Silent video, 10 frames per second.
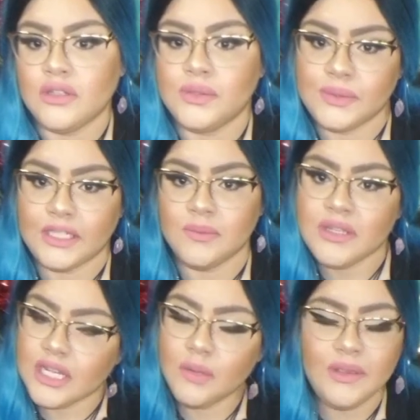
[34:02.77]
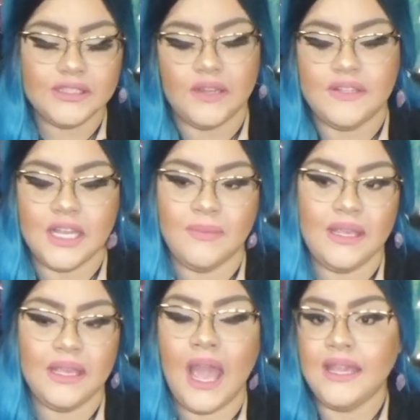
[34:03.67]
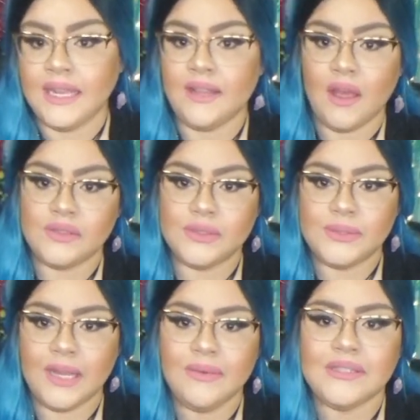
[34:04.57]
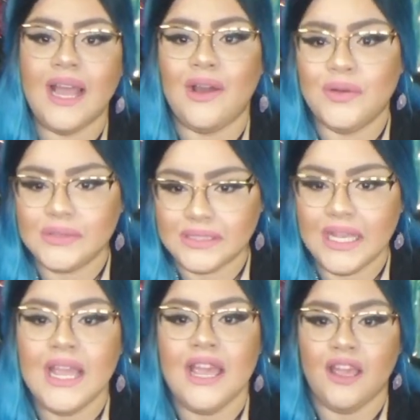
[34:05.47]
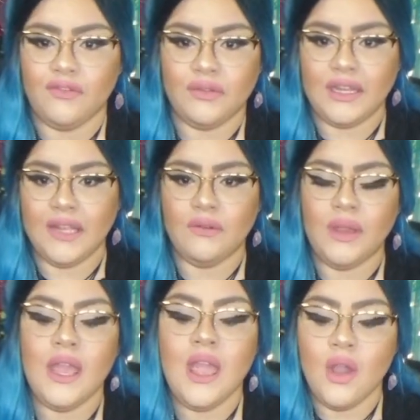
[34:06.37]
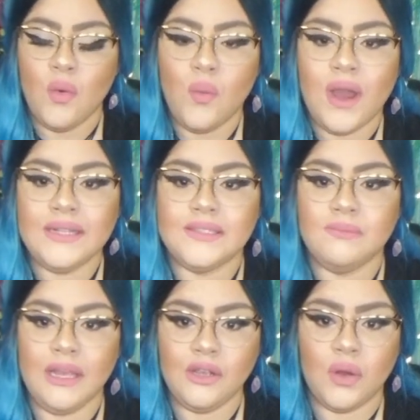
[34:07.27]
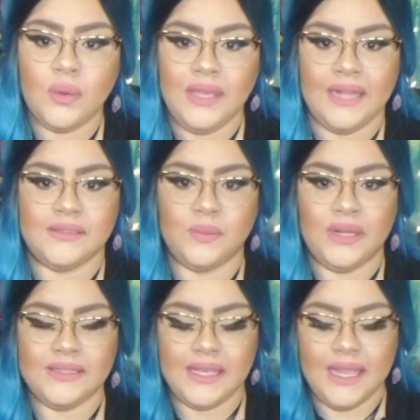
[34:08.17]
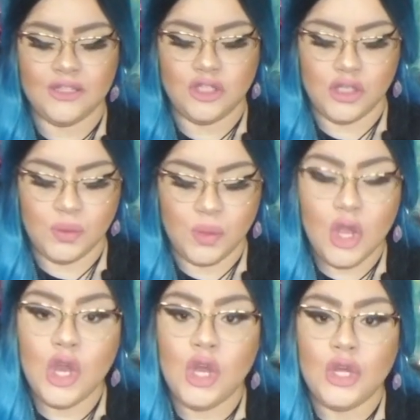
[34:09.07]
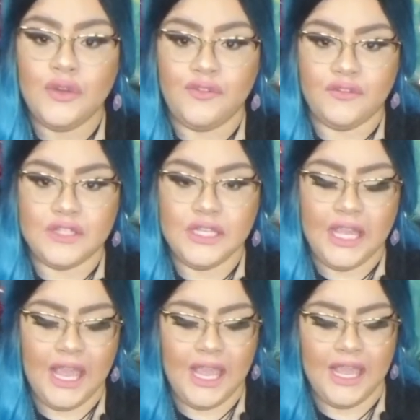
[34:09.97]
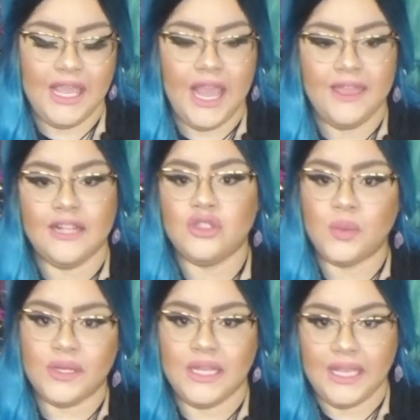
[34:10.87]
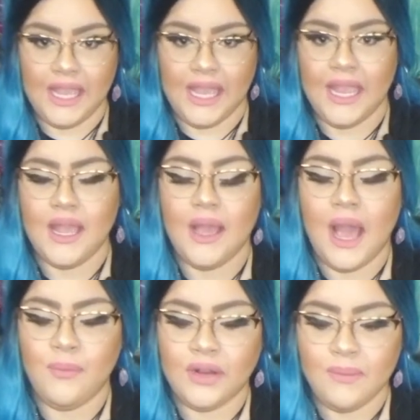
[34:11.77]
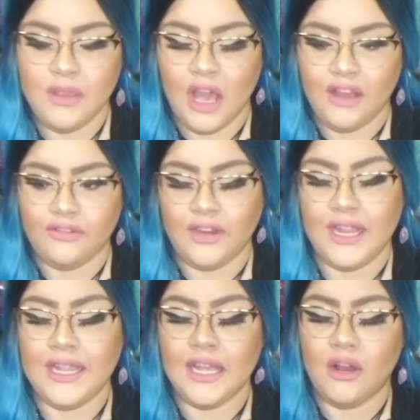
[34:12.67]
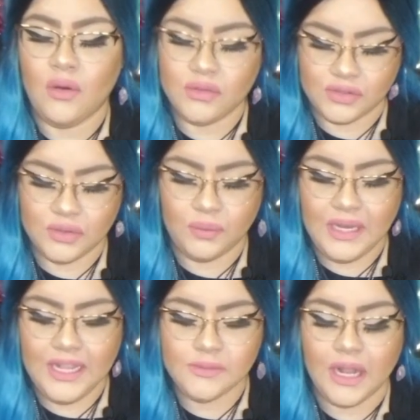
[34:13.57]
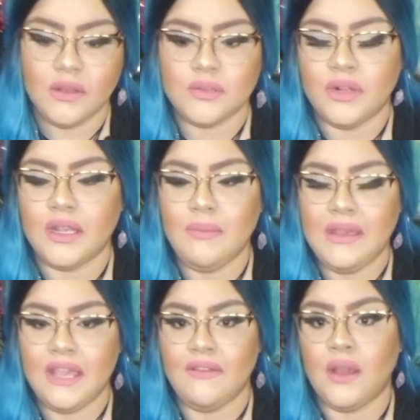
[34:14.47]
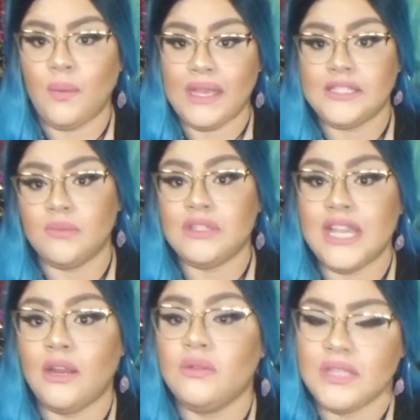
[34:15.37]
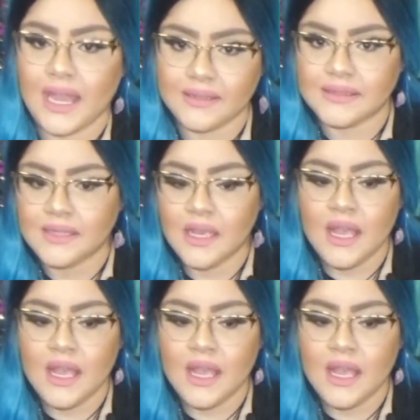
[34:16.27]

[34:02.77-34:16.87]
to subscribe to my channel, because every time I gain 1,000 subscribers, I host a free reading giveaway. Once my goal gets, once I get to 15K and then 20K, I'm gonna be offering also readings, but I also want to be giving away some tarot decks.